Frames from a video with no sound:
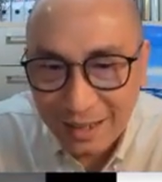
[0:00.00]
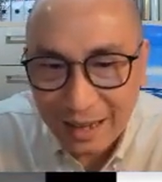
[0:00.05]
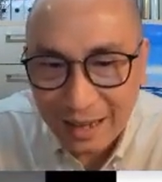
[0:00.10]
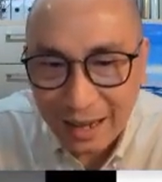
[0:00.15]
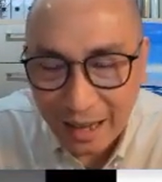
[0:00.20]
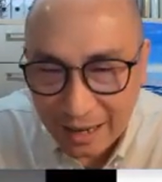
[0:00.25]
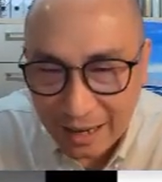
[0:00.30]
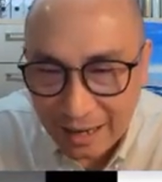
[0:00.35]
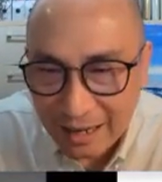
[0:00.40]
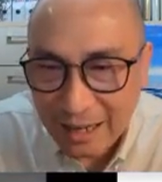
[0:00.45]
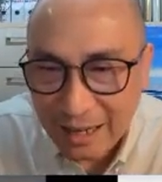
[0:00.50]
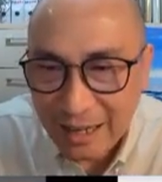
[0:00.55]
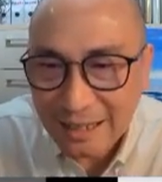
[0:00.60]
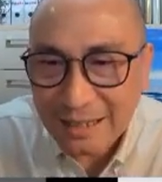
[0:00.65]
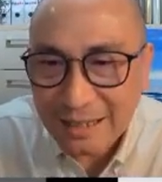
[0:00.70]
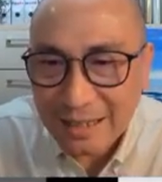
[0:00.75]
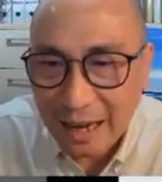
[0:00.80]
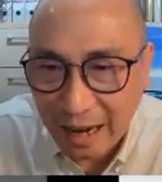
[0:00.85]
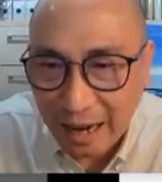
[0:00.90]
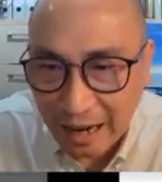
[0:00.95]
at least
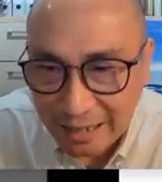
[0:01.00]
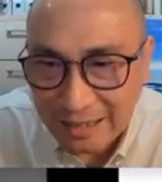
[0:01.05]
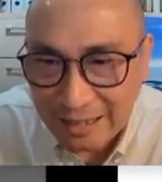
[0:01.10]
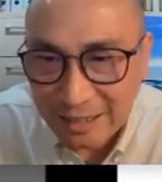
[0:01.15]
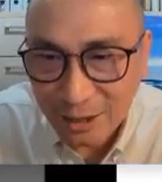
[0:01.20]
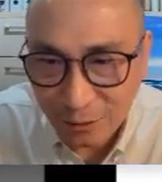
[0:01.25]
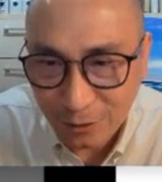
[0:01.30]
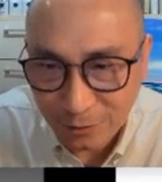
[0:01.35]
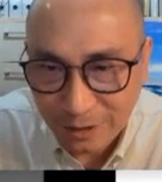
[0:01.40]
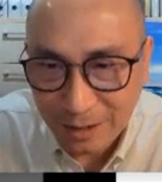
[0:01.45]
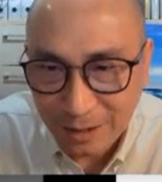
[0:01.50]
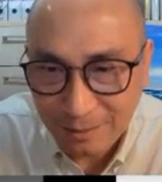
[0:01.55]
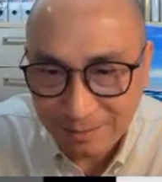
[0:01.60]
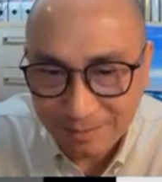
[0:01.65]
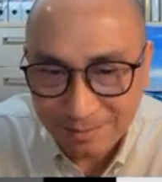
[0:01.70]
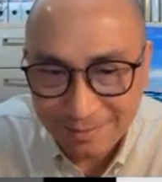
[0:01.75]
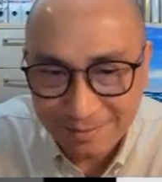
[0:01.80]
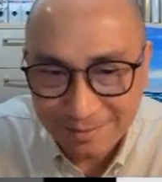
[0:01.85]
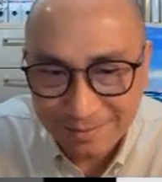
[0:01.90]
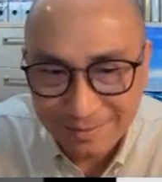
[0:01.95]
80 of them
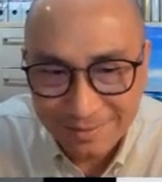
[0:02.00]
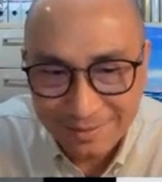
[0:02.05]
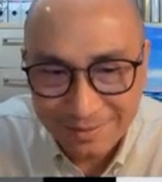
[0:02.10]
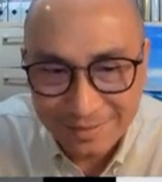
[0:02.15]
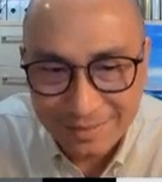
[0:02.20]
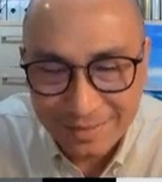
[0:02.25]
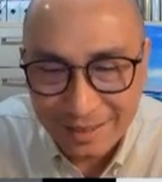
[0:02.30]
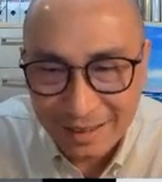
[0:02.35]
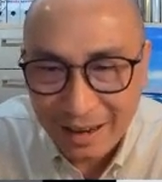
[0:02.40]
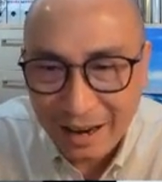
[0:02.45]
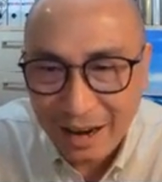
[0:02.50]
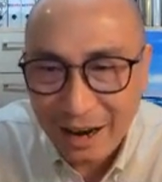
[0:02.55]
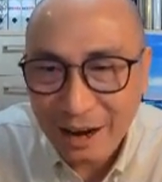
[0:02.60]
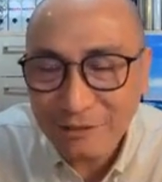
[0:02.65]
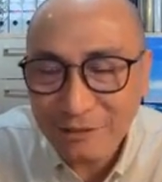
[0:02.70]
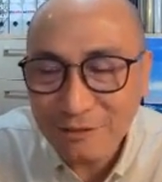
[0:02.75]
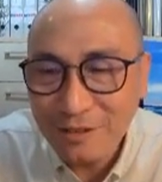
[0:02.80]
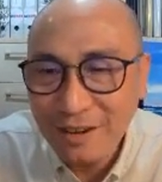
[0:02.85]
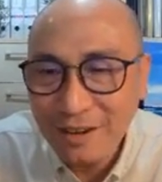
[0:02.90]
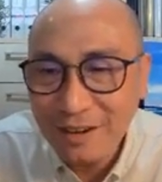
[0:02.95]

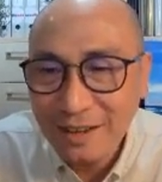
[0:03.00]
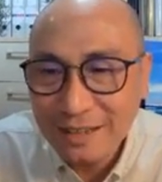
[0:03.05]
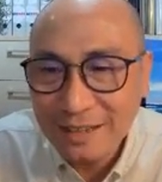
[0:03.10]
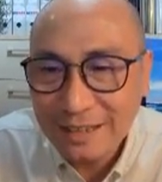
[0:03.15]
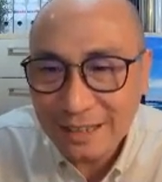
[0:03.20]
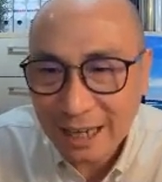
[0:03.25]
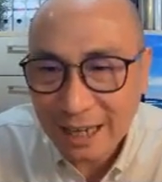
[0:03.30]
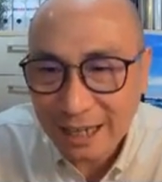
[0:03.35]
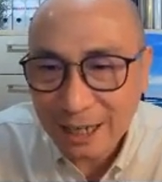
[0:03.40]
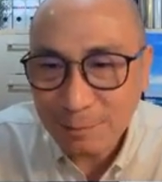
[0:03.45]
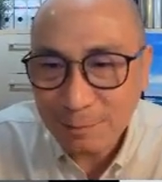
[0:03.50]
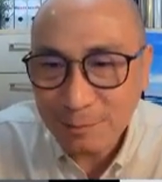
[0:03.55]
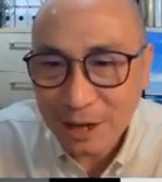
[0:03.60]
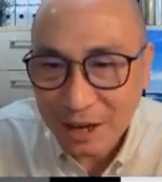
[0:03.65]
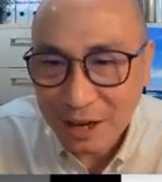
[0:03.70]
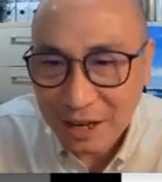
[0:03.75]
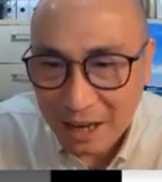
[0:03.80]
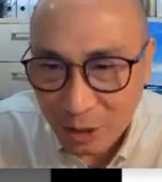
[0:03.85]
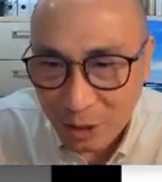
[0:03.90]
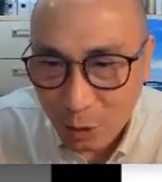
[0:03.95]
have set up their
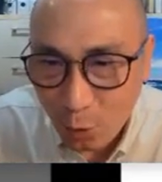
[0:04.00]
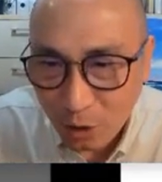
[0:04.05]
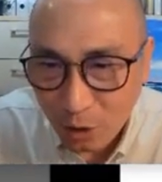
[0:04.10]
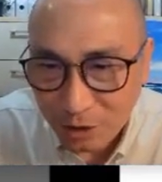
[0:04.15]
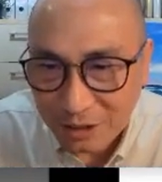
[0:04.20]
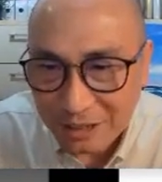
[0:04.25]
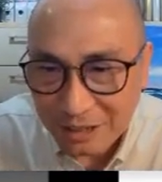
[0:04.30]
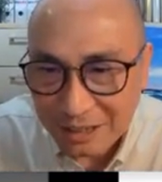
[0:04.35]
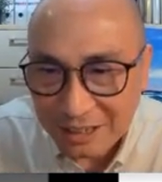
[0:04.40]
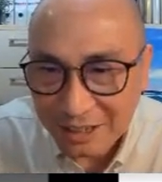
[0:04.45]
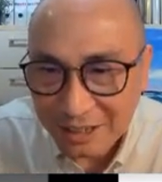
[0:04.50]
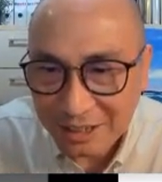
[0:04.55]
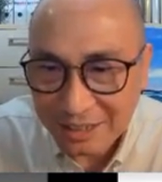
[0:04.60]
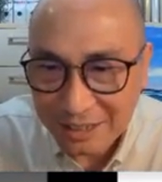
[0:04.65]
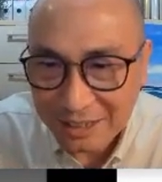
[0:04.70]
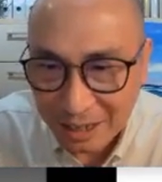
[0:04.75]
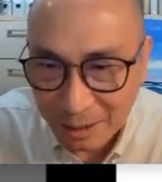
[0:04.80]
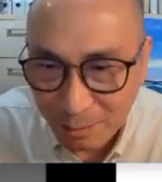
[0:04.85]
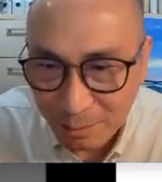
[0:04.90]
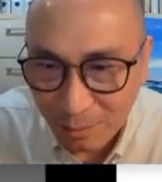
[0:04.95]
headquarters here in
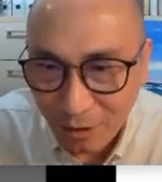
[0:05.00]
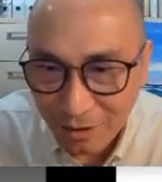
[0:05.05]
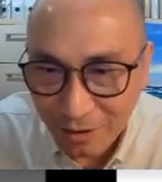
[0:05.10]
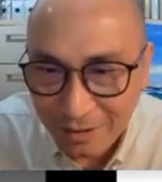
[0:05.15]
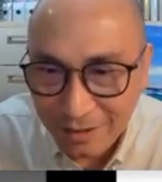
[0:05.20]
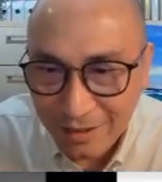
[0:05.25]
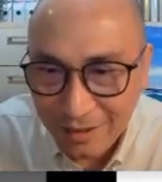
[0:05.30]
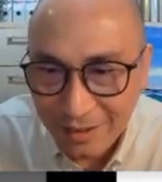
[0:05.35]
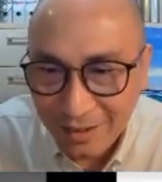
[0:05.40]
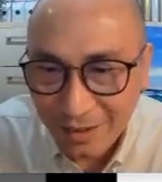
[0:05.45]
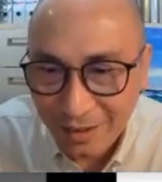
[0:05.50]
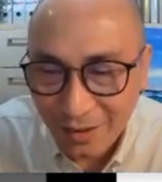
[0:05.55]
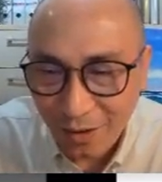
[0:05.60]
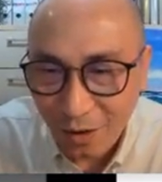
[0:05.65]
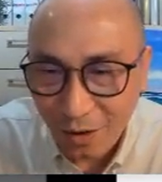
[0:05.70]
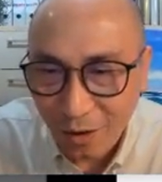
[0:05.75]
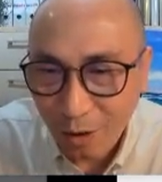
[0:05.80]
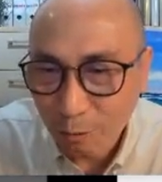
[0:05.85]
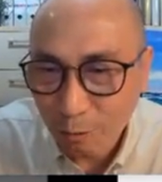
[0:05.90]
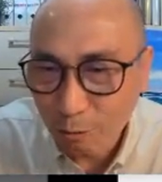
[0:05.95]
Singapore
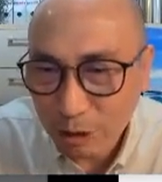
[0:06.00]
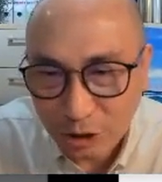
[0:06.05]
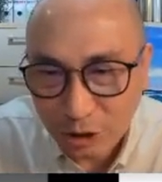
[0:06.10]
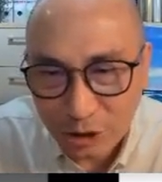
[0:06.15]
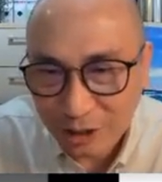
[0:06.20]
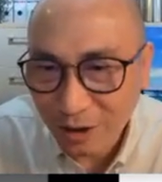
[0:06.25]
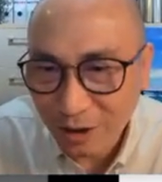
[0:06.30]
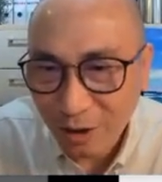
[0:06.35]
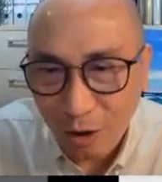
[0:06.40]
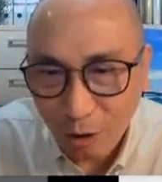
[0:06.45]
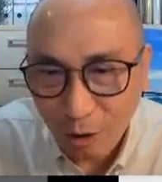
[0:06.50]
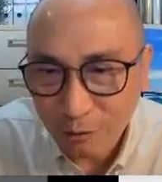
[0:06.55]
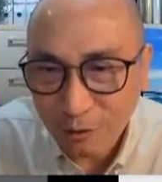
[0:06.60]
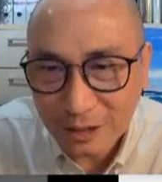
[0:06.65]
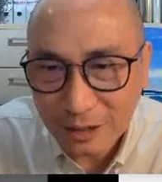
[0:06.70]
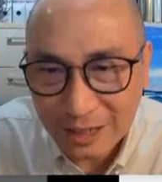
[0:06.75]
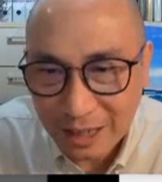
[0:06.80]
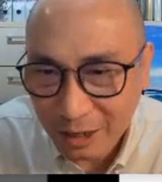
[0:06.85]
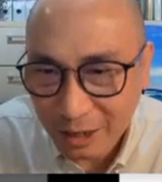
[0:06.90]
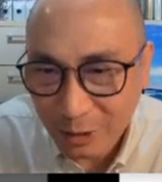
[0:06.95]
or regional
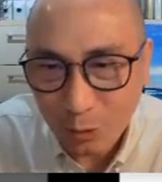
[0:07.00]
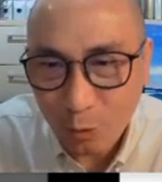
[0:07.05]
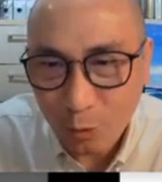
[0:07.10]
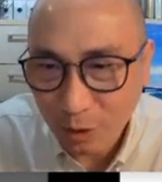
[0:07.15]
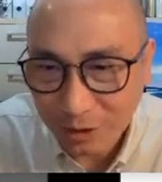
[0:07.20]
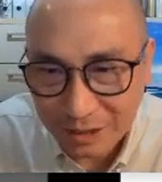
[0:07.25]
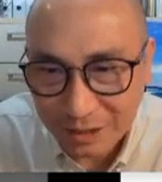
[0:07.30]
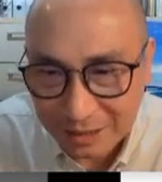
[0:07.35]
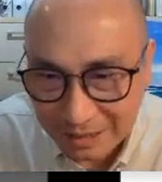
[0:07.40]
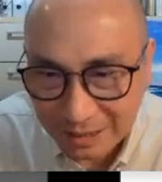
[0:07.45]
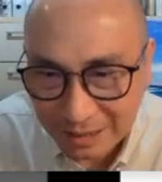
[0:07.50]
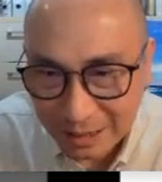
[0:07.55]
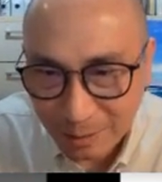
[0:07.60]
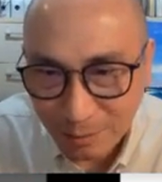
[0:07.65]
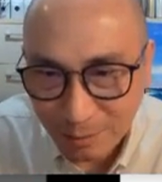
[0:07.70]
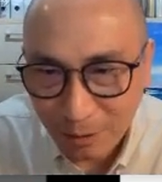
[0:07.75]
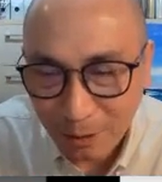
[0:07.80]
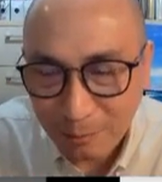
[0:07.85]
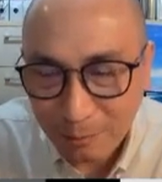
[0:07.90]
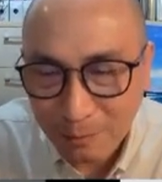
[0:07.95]
office headquarters in
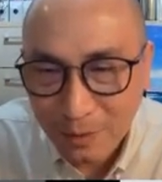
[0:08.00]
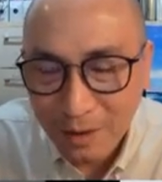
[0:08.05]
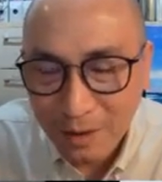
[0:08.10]
Singapore.